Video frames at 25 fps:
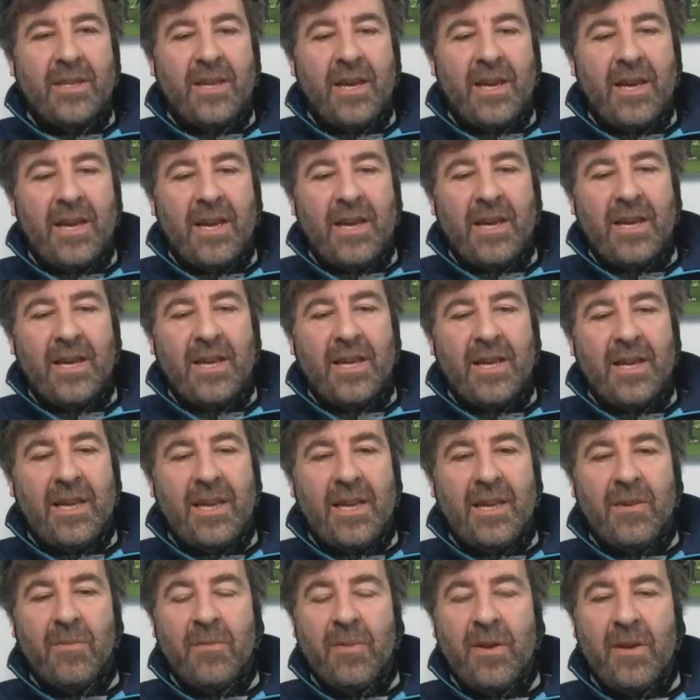Uh,
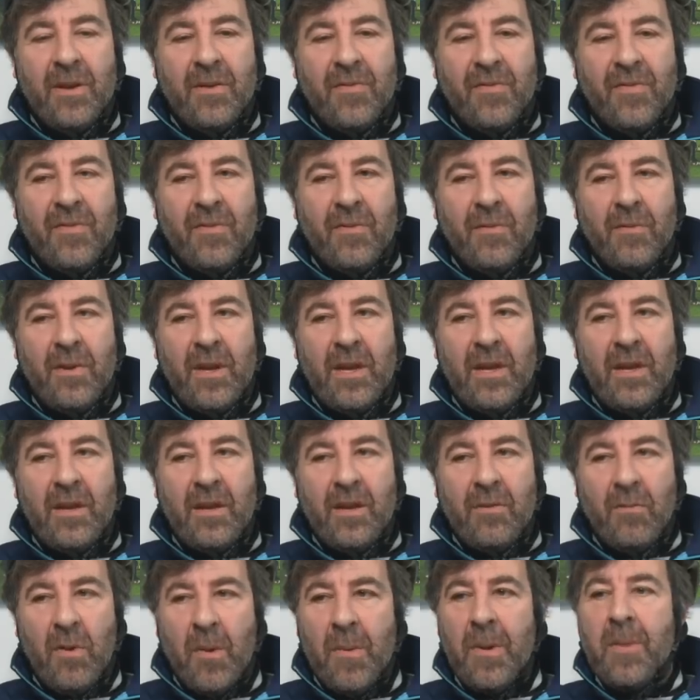it, we've
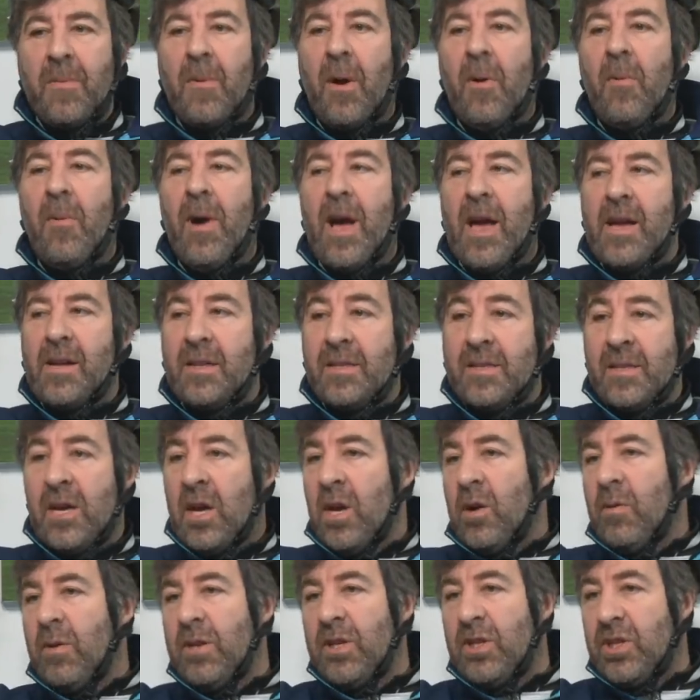we we're beaten by Wales,
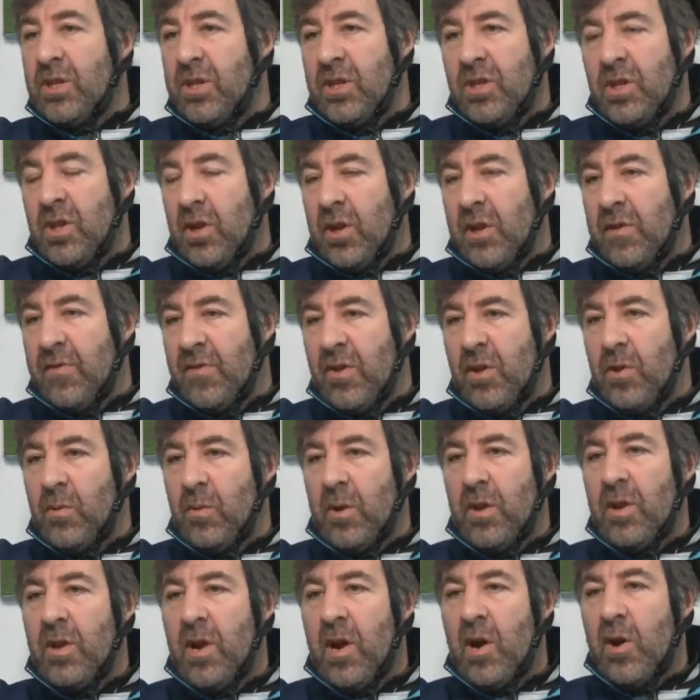which none of you
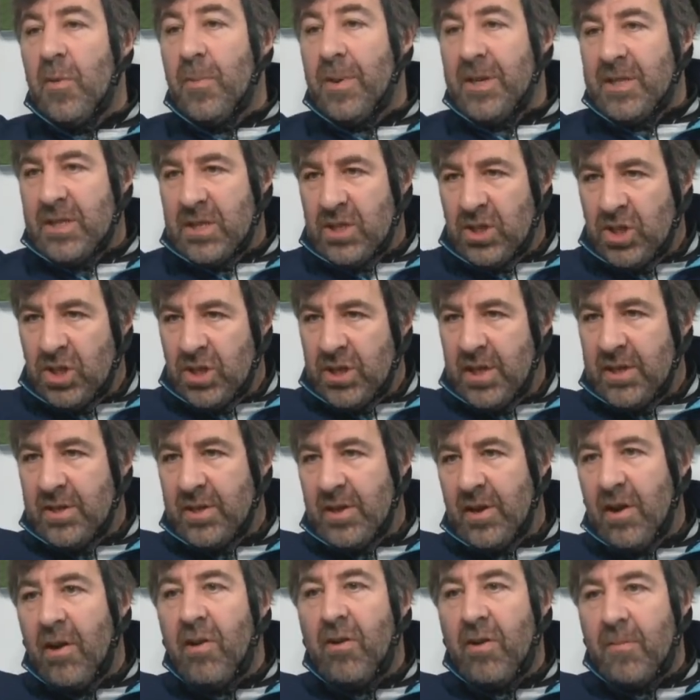will know, but it's a
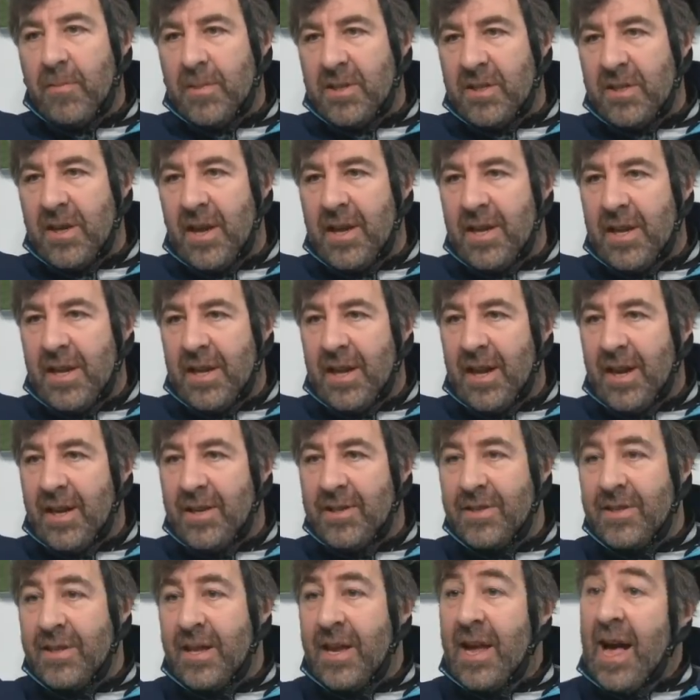shithole beside
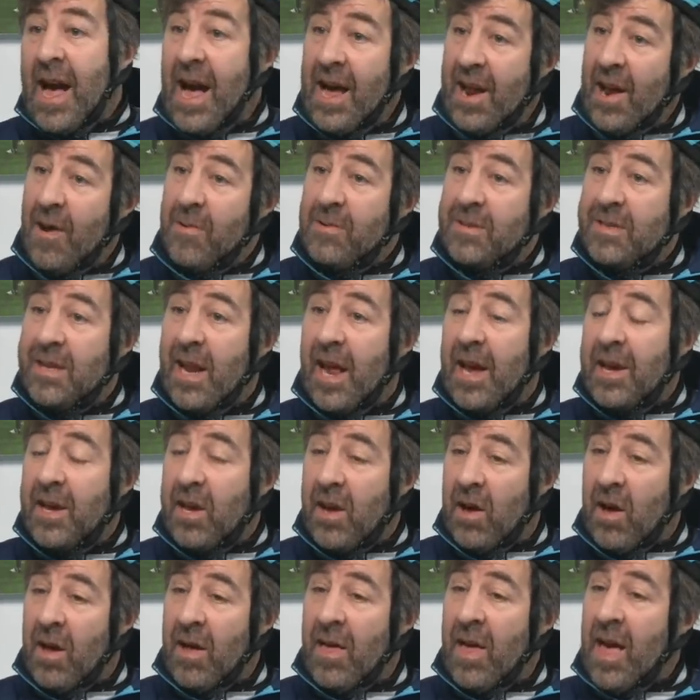England. And I was
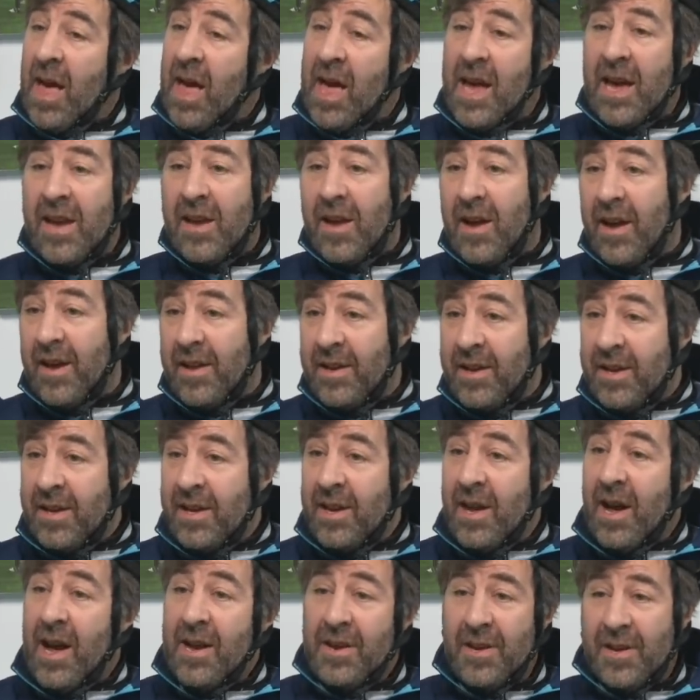like, hang on,
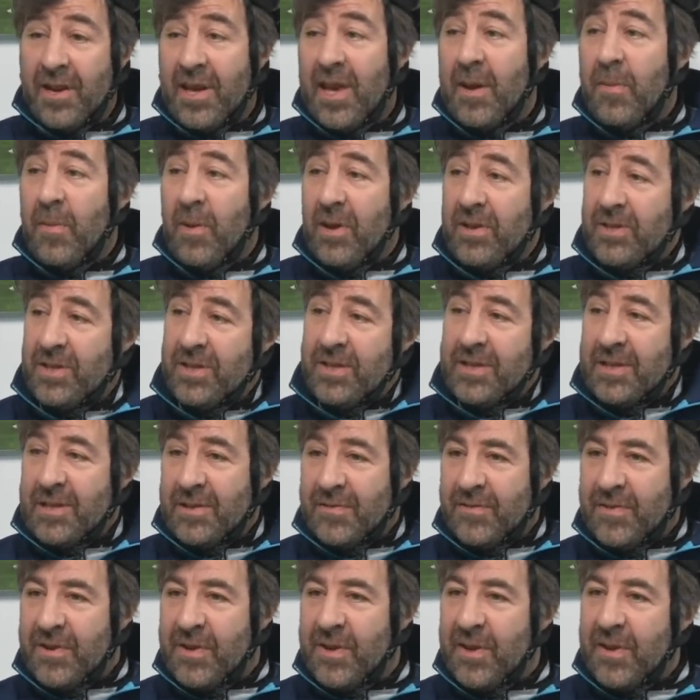I'm going to keep watching
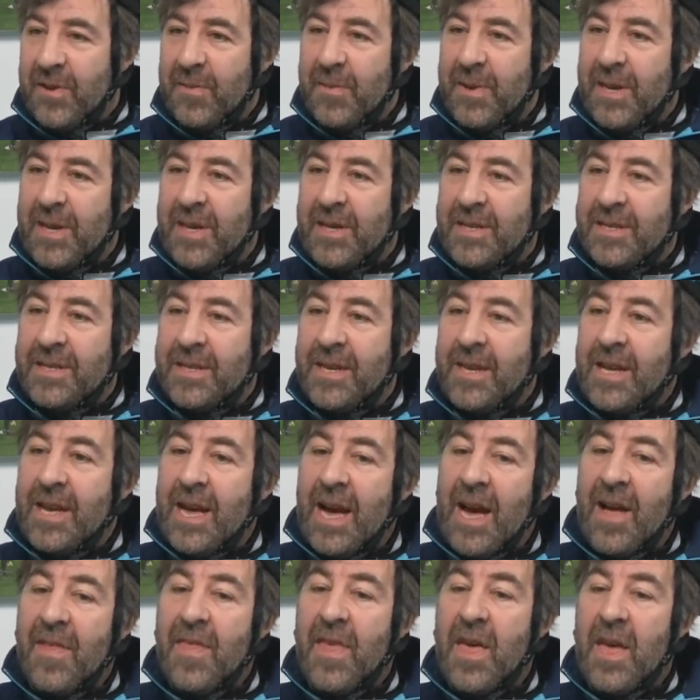this for another minute.
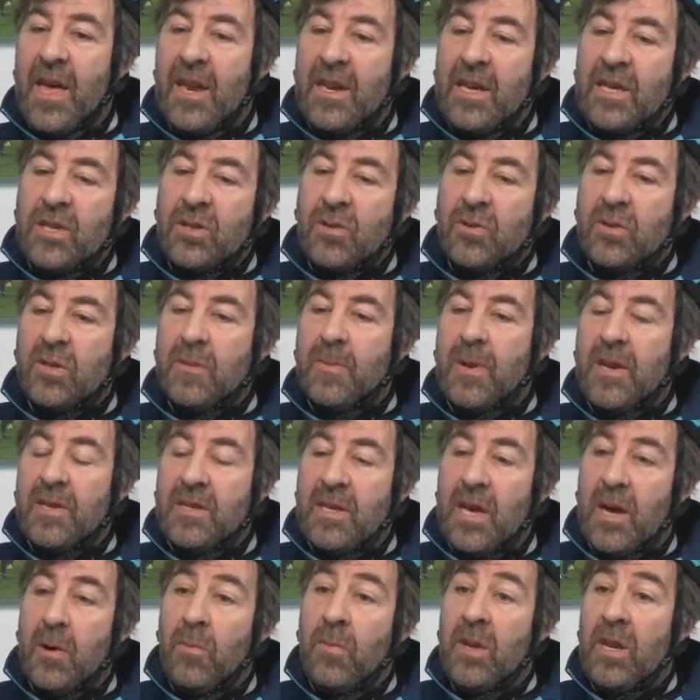And then he talked
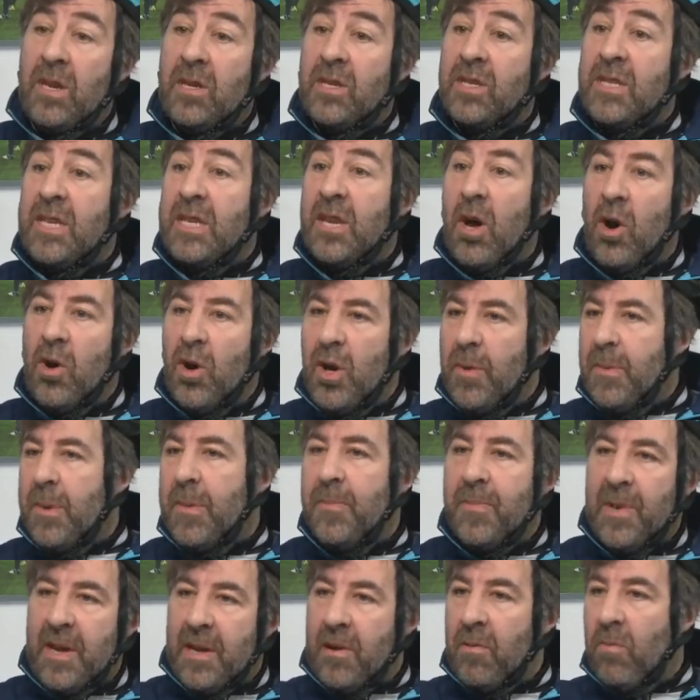about, yeah, because he'd only
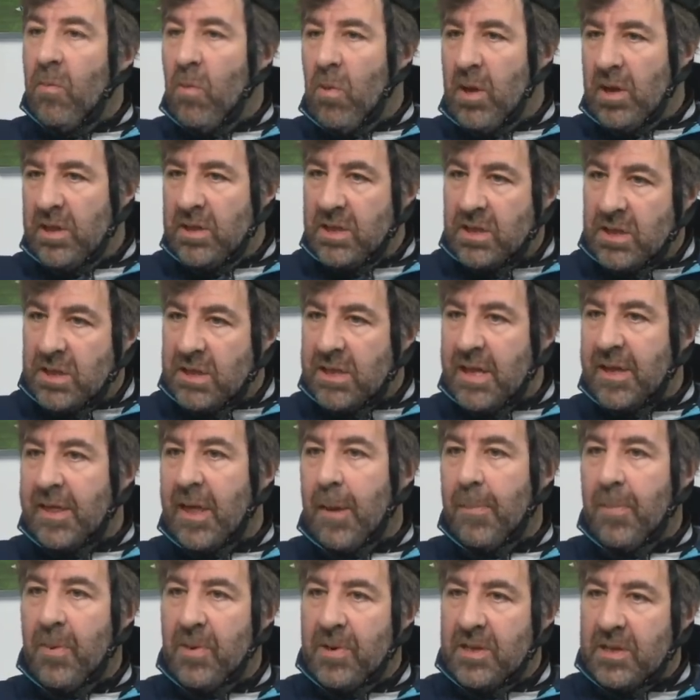been beaten once at
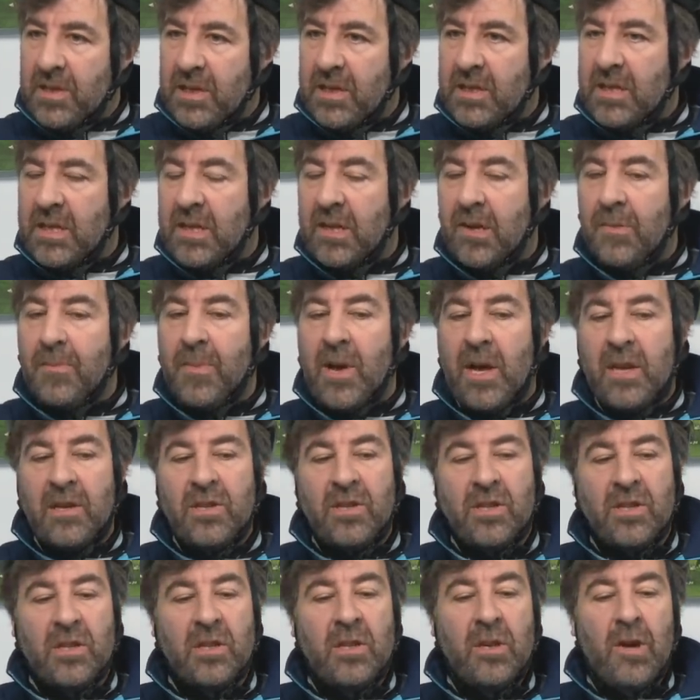that point as England
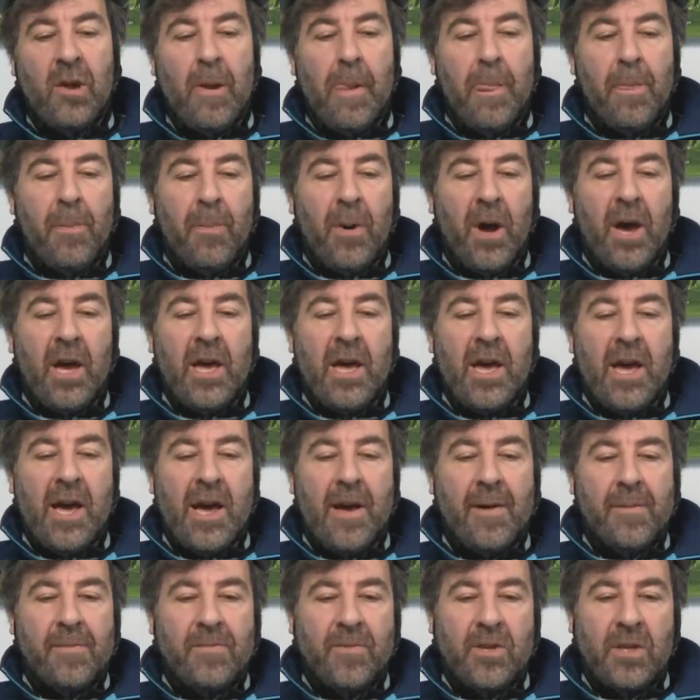manager by,
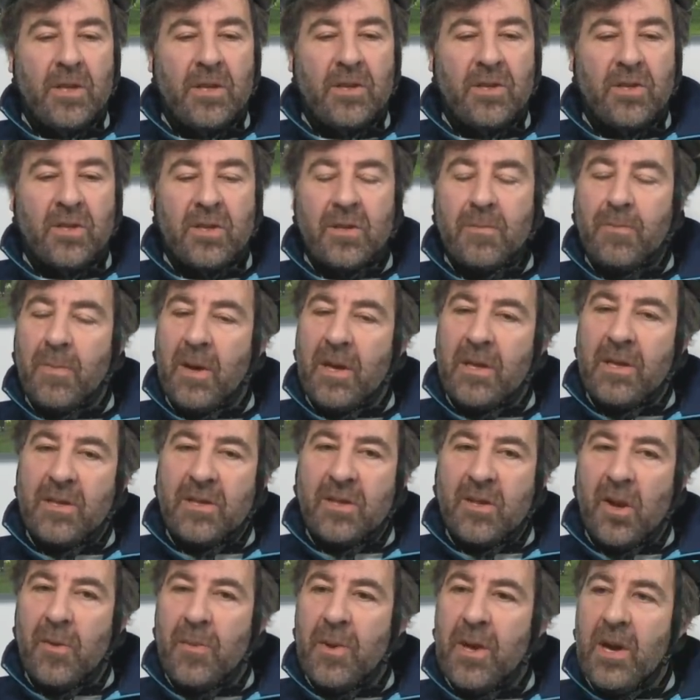uh, the, by the
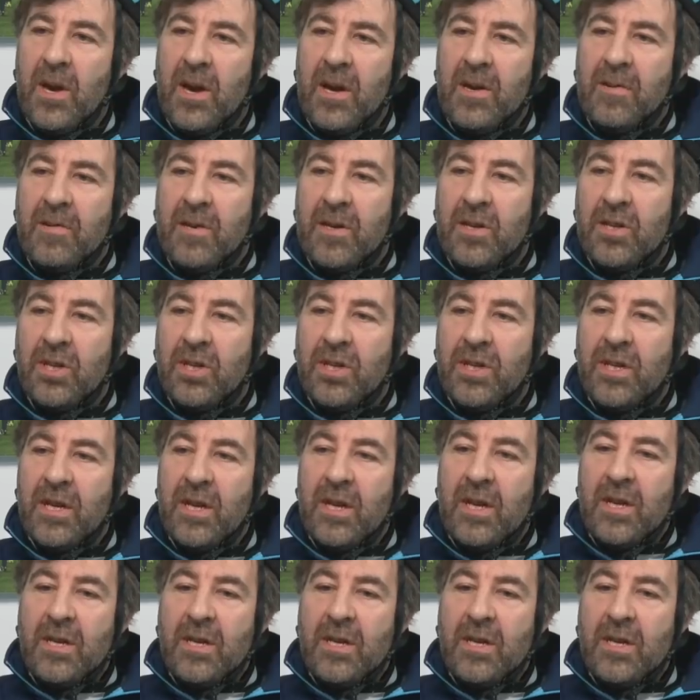scummy Irish.